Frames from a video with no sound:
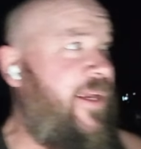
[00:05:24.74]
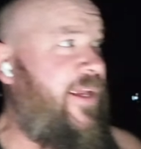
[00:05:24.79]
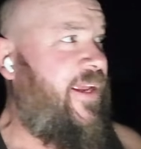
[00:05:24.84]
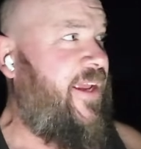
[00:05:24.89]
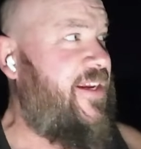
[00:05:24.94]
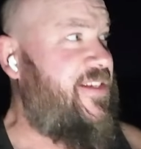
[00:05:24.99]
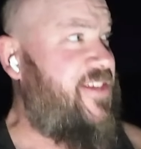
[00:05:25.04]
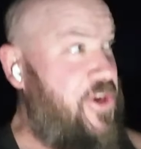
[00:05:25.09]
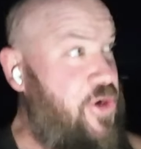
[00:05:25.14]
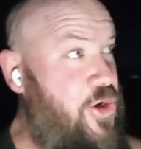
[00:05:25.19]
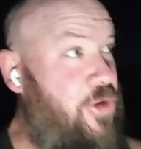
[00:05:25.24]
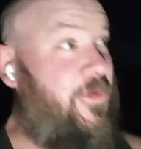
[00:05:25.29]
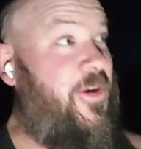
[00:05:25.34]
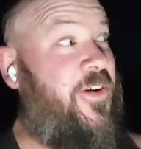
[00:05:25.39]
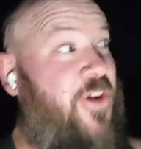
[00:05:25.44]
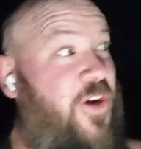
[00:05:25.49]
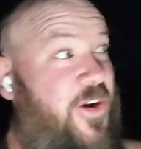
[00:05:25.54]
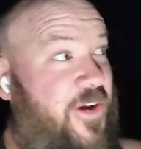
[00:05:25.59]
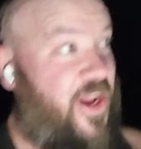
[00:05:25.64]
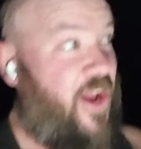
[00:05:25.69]
Yeah, so normally
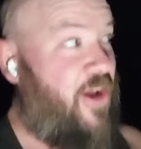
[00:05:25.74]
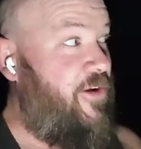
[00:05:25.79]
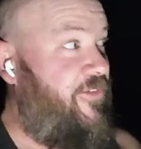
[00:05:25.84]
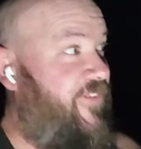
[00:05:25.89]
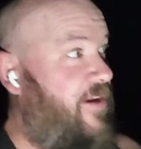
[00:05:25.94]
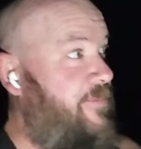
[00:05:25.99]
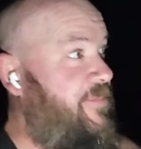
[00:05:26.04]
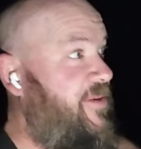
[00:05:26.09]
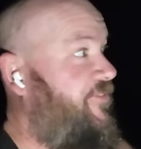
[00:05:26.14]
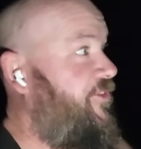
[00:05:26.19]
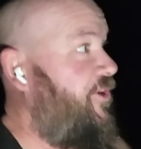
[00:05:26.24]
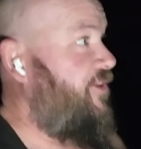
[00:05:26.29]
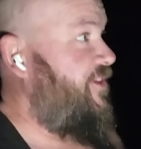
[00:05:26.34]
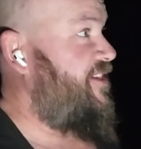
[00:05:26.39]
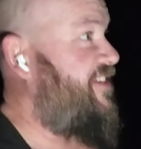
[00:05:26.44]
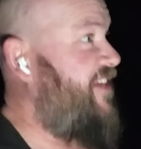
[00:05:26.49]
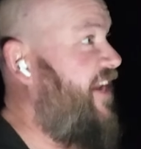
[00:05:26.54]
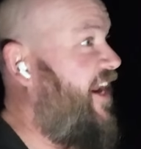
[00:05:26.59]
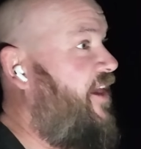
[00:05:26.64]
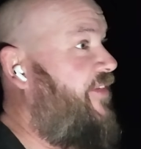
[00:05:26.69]
I've got to go a fair bit further
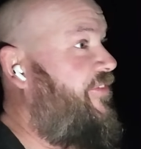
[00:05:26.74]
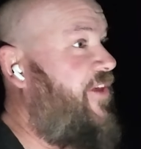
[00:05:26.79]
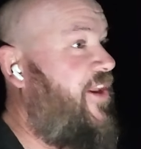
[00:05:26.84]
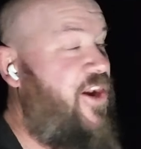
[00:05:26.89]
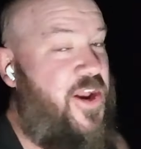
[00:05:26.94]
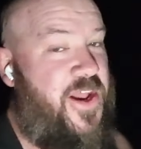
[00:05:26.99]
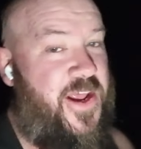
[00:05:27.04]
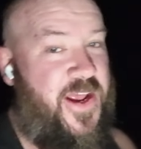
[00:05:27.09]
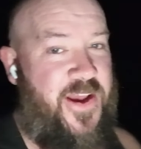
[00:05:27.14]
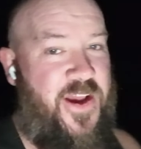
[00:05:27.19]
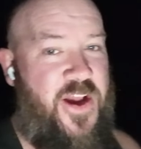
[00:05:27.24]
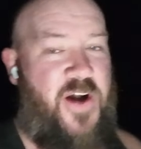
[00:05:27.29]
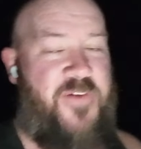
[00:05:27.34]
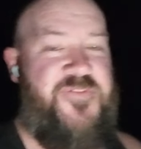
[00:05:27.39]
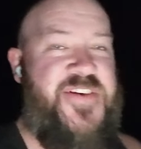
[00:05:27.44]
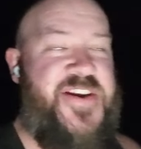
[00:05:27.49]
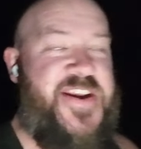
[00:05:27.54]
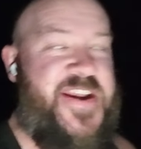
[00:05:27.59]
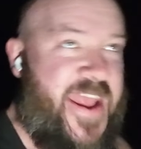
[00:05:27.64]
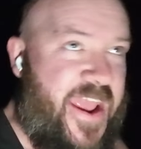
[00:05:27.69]
south and
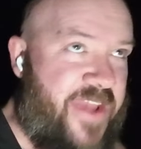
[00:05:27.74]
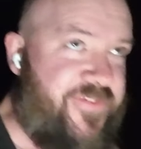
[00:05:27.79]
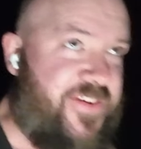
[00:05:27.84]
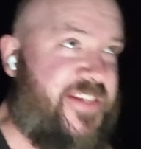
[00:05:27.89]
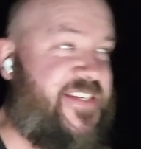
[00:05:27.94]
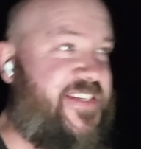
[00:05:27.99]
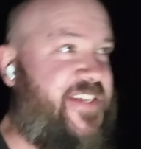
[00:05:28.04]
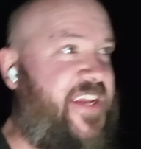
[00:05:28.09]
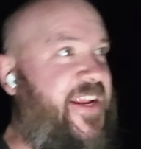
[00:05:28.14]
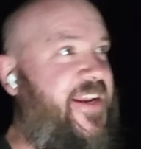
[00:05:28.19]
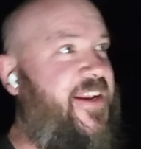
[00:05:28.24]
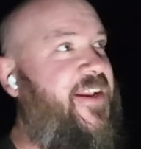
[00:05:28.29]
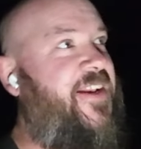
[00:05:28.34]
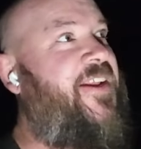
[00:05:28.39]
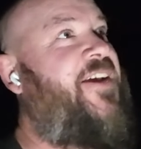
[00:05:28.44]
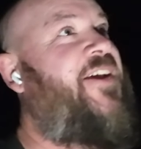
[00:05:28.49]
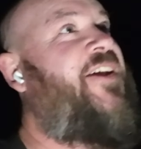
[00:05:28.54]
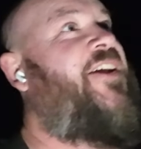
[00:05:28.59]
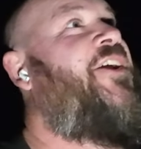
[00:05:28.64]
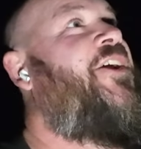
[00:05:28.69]
I've never seen it
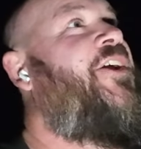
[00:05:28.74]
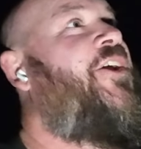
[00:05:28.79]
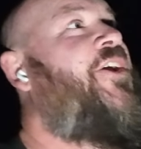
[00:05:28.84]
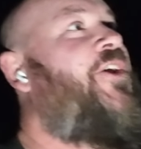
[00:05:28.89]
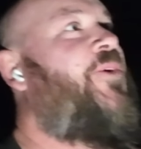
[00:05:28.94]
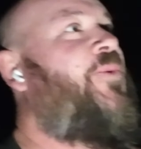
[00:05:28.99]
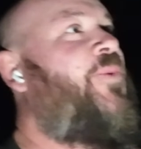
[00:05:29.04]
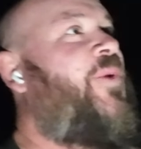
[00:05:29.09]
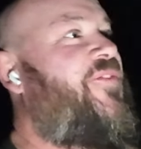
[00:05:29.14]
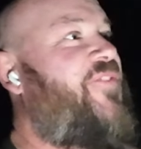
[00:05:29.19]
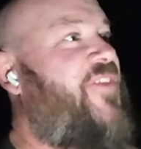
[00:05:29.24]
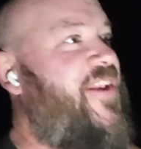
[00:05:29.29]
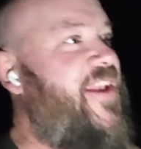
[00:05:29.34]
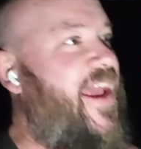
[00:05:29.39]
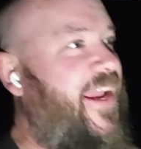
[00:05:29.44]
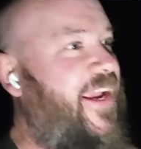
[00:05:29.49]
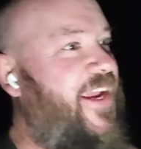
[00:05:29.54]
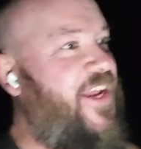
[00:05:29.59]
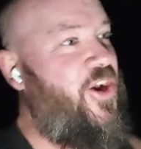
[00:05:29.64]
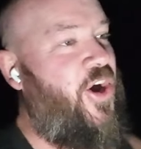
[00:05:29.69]
with the
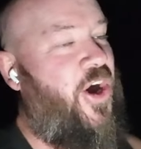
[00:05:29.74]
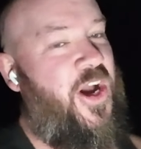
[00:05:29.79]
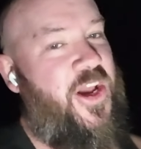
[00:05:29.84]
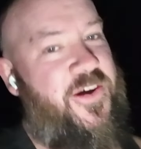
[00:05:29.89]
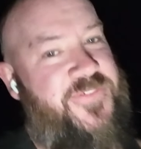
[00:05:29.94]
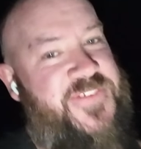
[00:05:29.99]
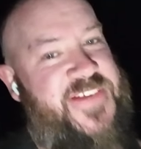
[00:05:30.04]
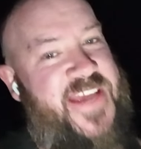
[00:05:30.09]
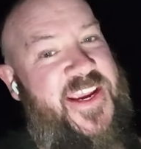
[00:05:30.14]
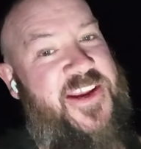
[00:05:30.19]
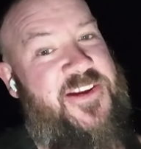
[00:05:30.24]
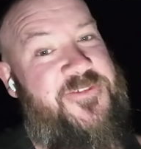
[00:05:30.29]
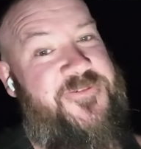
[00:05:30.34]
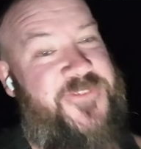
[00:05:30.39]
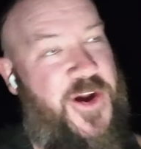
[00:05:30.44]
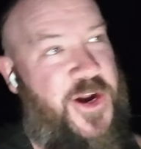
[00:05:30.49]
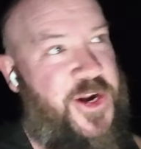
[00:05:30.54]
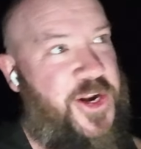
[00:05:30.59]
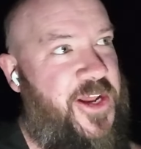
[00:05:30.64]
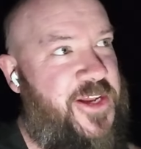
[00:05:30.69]
naked eye. I've taken
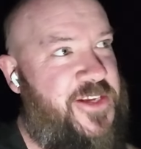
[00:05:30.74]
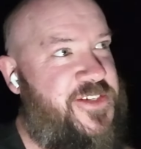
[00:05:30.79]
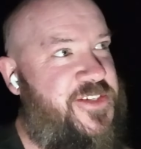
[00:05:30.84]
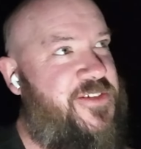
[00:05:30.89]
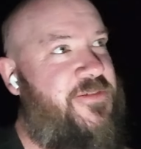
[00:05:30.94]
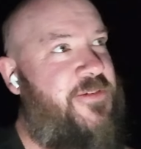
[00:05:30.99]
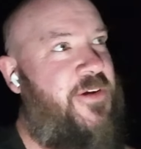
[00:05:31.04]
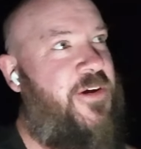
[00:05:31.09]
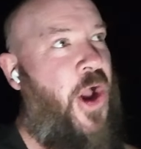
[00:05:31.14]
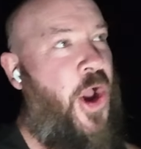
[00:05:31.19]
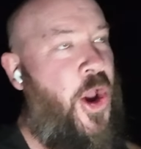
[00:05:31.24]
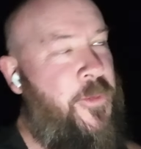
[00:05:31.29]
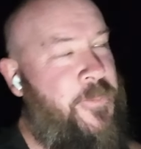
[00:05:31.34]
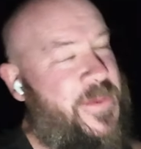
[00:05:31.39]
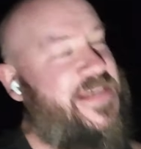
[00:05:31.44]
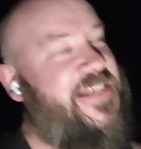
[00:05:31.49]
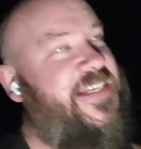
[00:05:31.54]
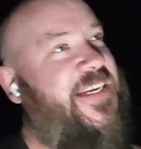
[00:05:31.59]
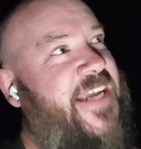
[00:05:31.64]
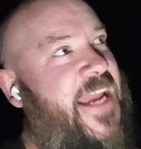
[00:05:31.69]
photos
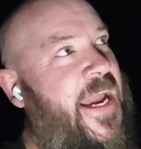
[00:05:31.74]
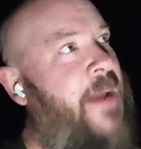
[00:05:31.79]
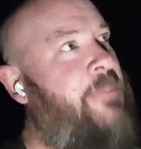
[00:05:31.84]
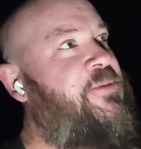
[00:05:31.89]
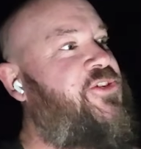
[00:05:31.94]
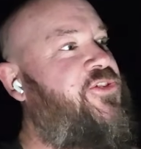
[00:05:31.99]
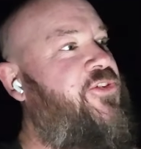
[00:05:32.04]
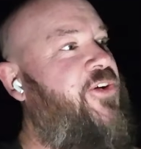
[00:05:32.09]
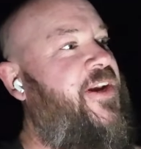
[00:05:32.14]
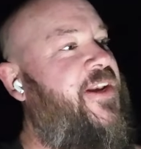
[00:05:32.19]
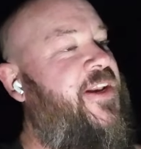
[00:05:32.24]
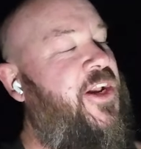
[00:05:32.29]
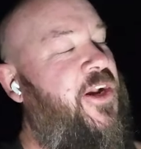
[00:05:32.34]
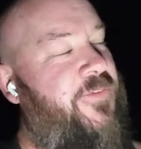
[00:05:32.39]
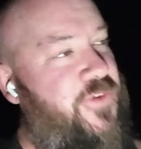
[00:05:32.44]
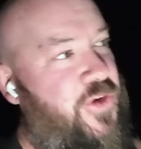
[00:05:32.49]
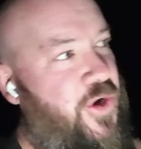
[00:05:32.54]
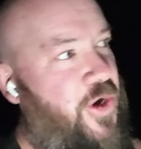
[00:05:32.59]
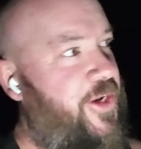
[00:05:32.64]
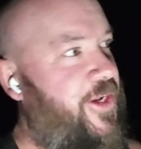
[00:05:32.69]
hoping to capture it and
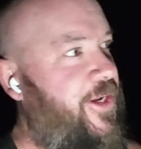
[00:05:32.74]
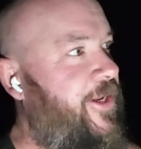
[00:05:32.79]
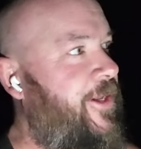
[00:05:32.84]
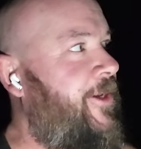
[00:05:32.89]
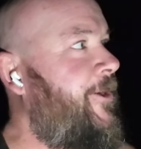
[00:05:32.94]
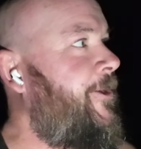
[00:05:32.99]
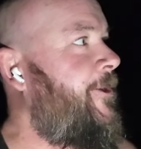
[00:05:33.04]
I've got it.